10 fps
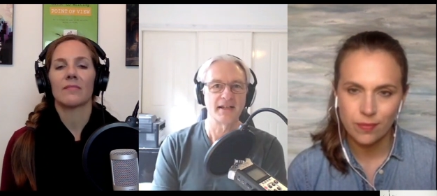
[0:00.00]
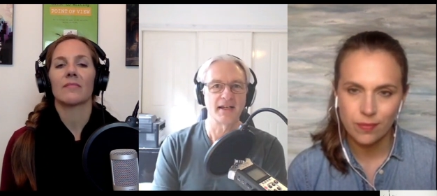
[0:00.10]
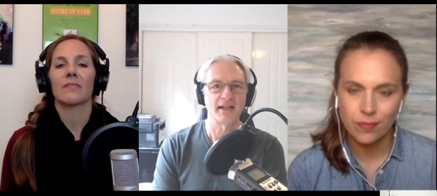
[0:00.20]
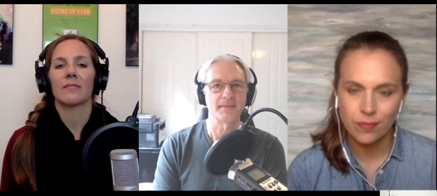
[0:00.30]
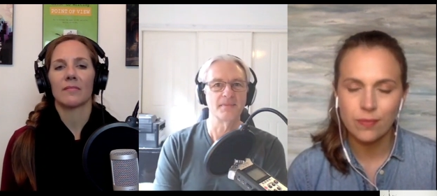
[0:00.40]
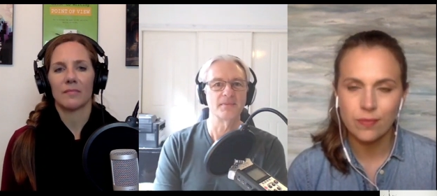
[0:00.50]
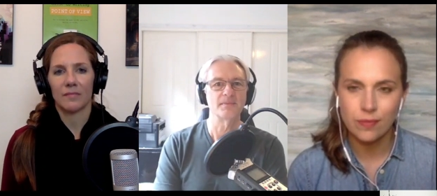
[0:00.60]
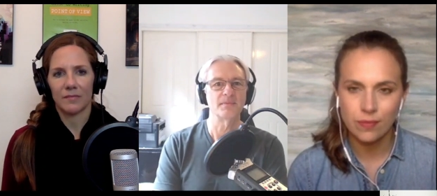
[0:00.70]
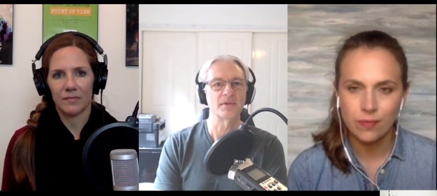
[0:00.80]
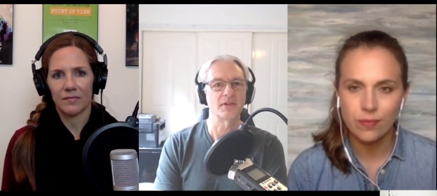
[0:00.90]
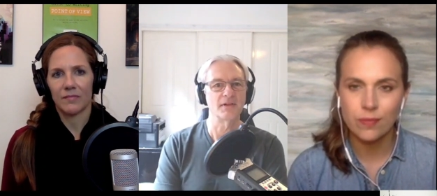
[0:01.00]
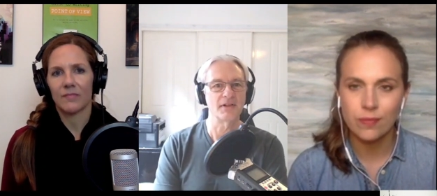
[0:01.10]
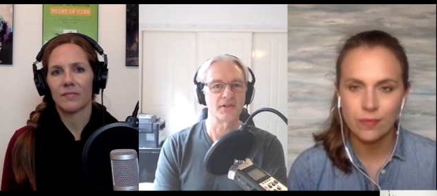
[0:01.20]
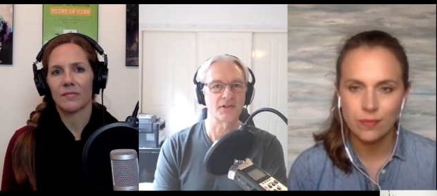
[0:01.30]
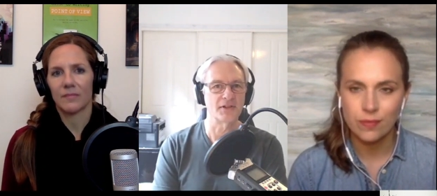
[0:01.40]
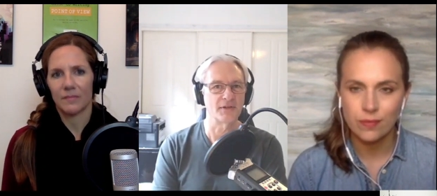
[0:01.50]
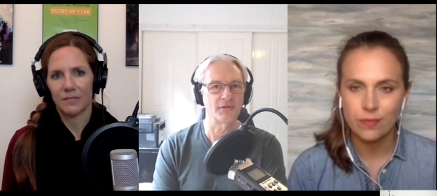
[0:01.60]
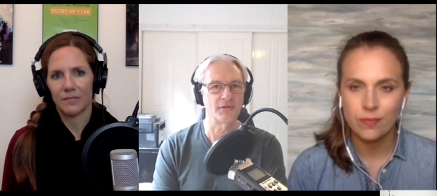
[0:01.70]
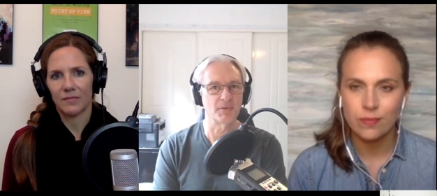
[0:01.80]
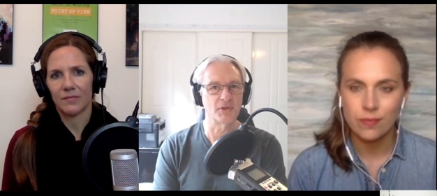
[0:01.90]
Speaker 1: You know, there's a
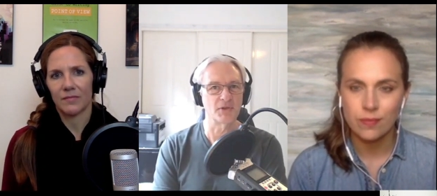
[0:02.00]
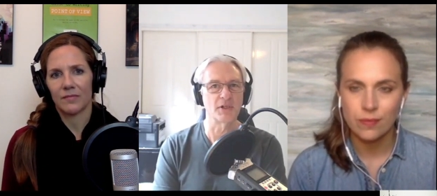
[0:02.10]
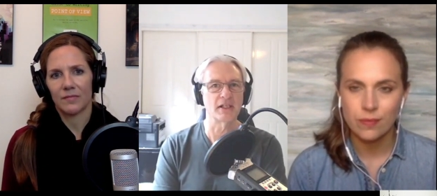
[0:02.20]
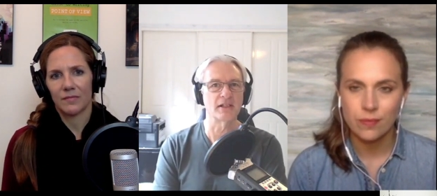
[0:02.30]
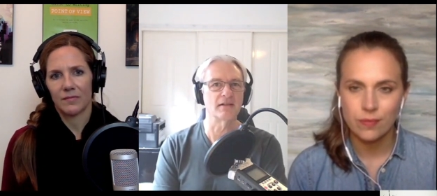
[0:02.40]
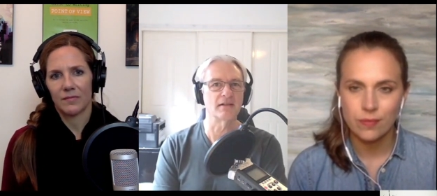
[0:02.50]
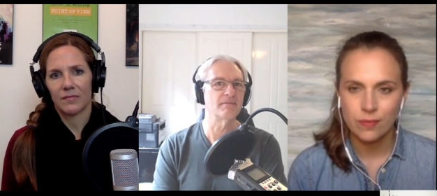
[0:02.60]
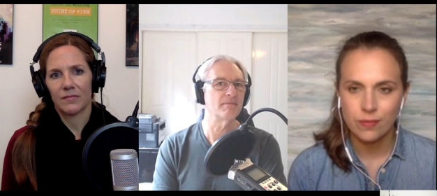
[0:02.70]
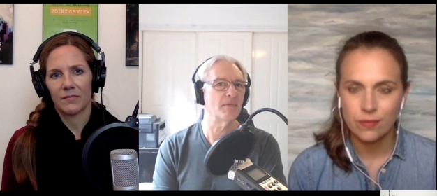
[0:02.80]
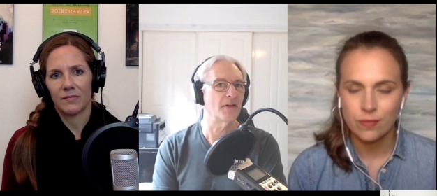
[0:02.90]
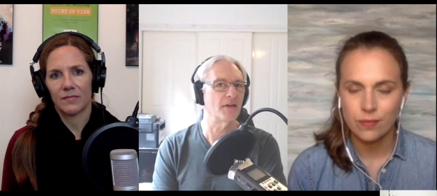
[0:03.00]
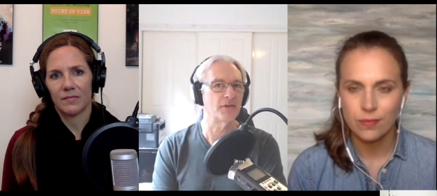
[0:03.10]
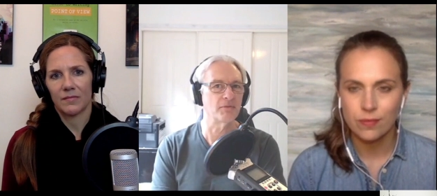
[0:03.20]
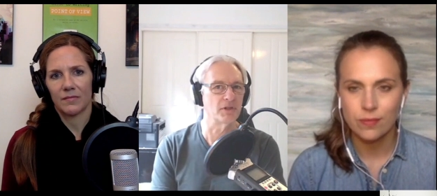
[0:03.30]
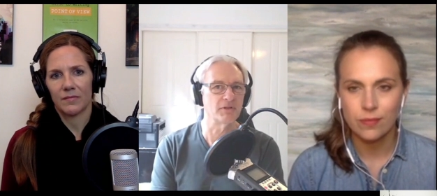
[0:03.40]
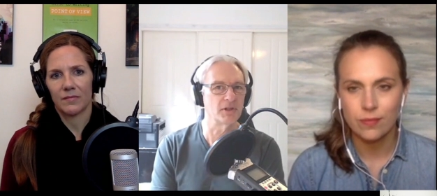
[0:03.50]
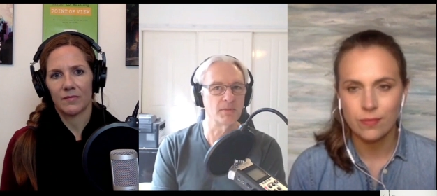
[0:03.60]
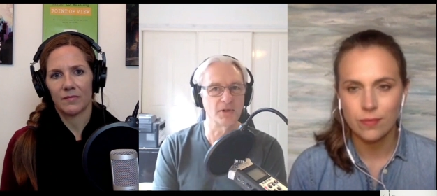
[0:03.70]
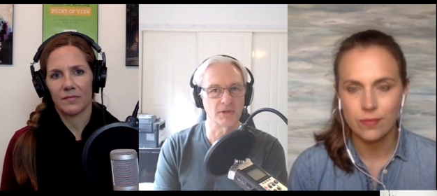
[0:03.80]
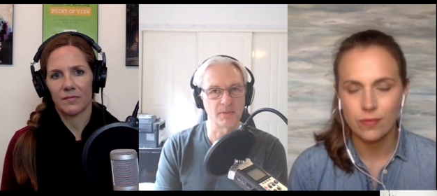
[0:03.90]
difference between a thriller and
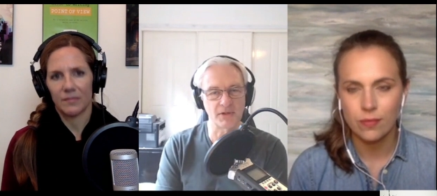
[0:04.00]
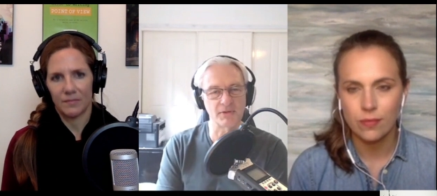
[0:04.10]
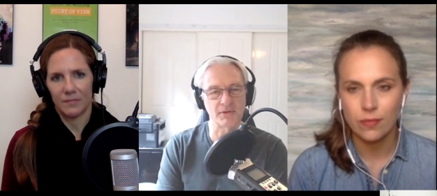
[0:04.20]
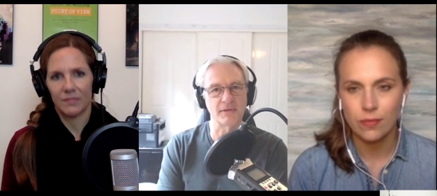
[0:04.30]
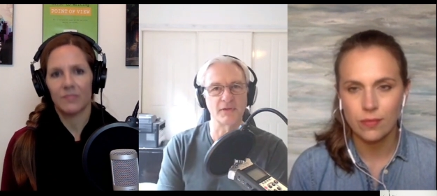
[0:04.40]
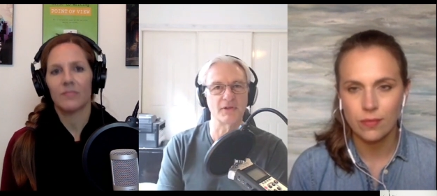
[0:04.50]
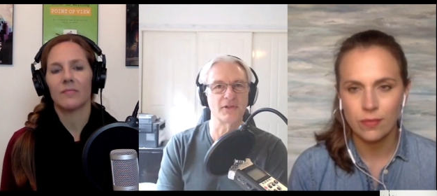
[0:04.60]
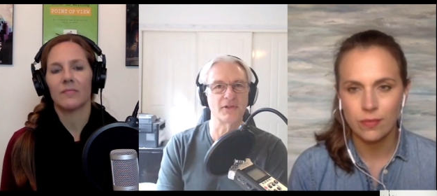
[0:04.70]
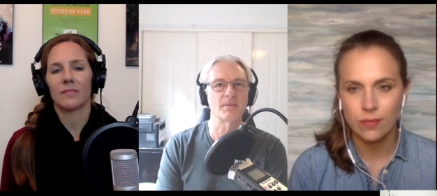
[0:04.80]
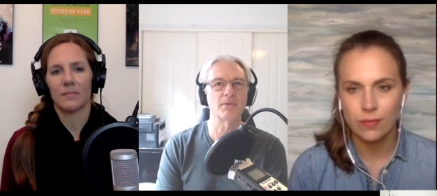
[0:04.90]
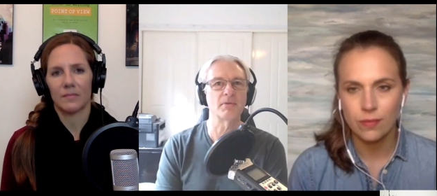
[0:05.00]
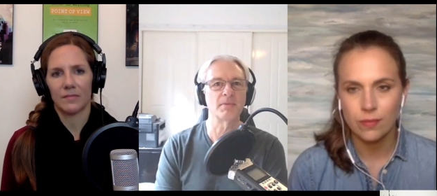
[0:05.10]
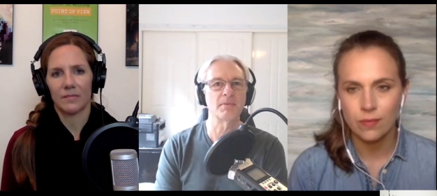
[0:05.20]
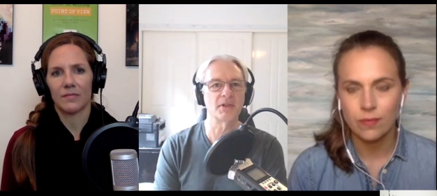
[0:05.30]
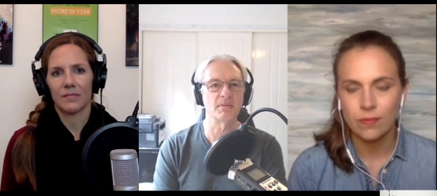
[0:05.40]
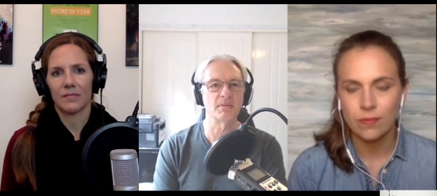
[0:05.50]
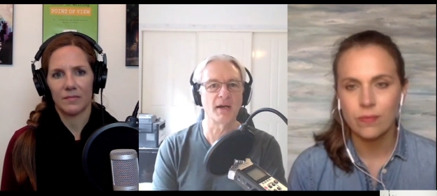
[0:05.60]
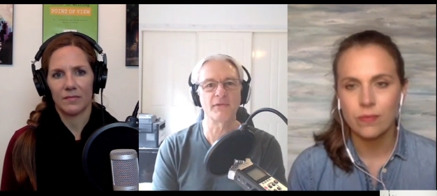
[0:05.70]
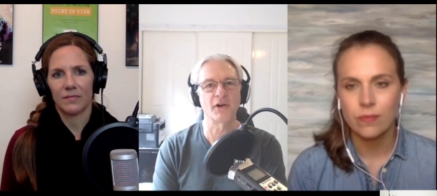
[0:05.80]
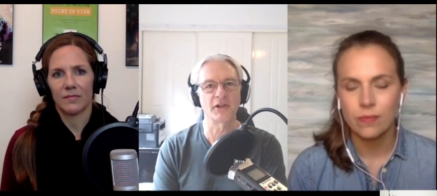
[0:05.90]
a murder mystery, for example, but you
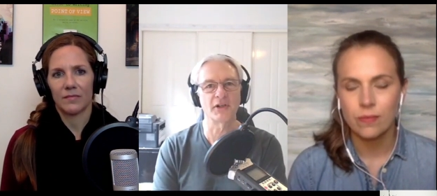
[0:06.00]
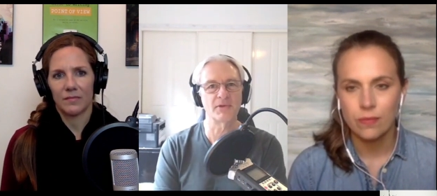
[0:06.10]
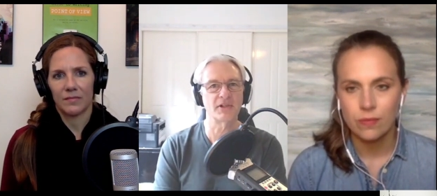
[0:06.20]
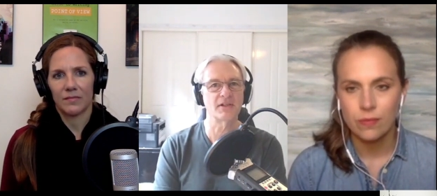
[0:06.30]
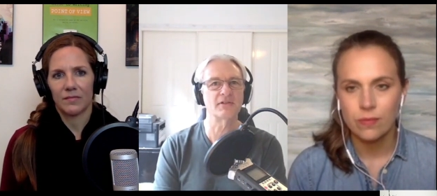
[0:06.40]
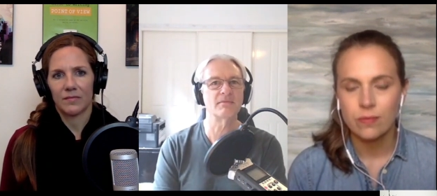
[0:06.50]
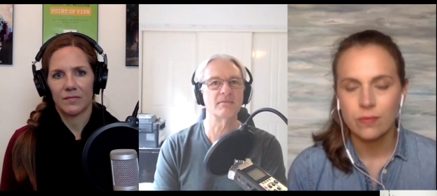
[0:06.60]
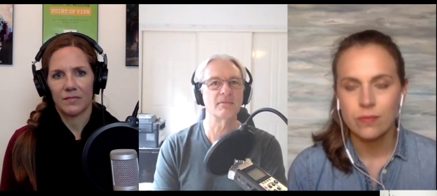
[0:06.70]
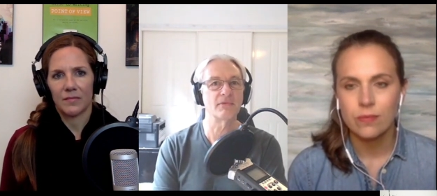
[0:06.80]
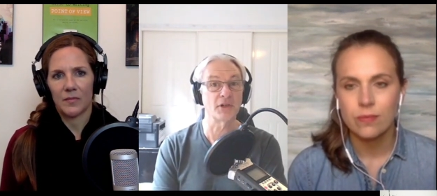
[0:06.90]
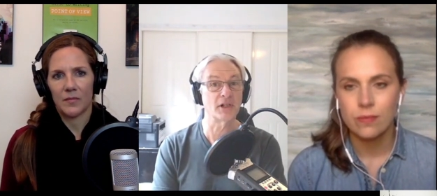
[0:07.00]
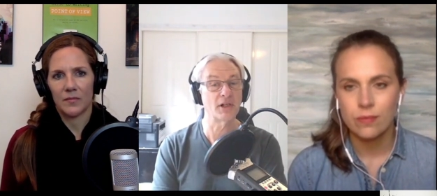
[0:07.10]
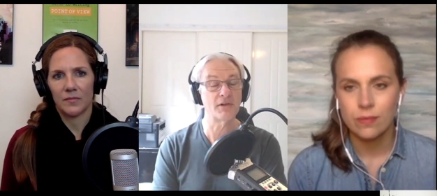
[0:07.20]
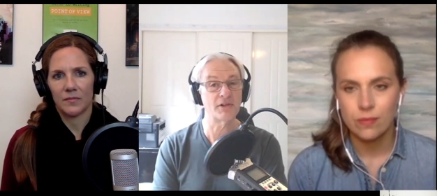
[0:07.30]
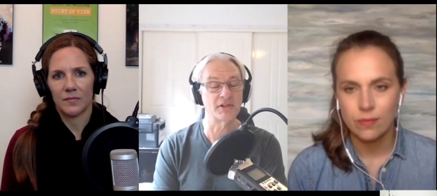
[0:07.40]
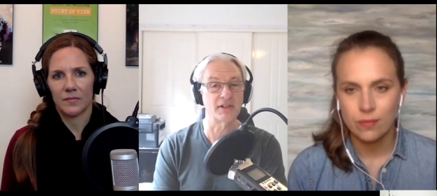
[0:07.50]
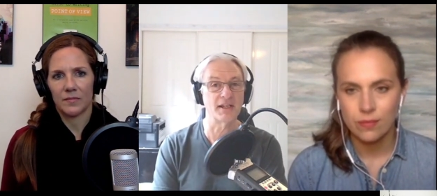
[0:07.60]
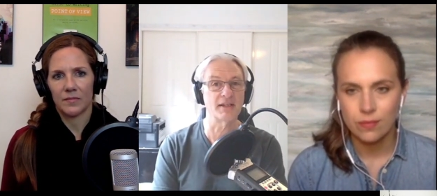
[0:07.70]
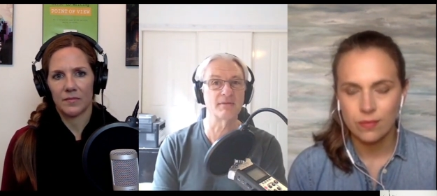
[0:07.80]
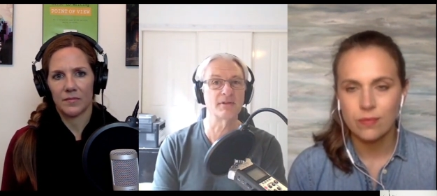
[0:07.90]
might find them sitting very closely
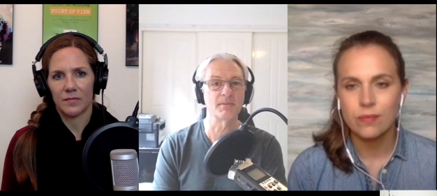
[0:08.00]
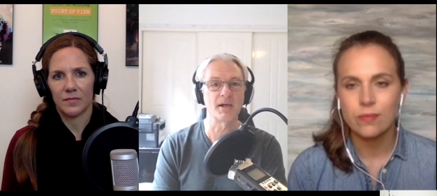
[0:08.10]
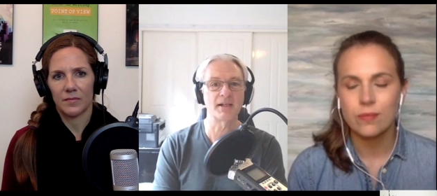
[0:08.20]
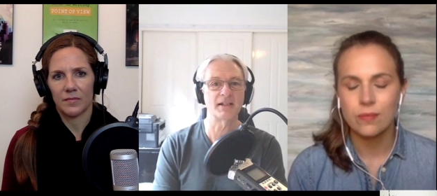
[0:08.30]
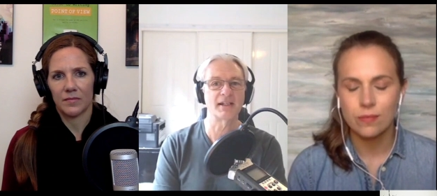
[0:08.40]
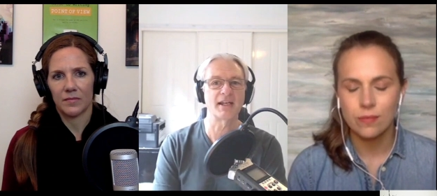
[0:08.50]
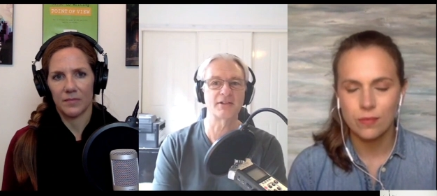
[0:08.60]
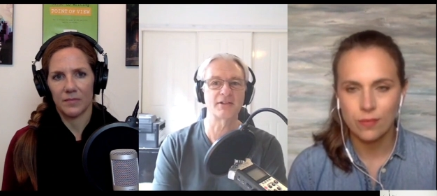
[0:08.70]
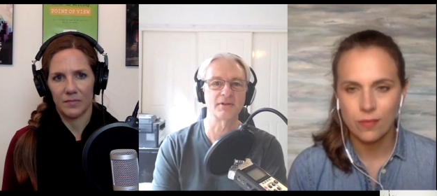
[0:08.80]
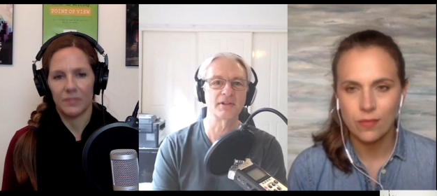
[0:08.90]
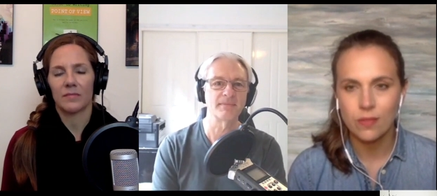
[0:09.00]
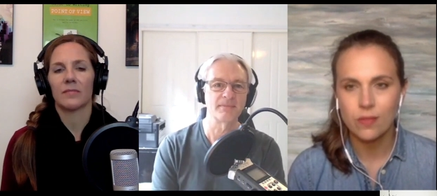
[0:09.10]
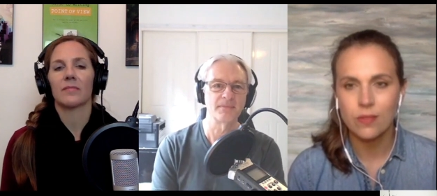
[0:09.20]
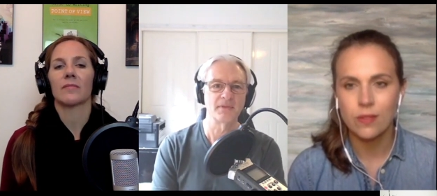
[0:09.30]
together in a marketing category.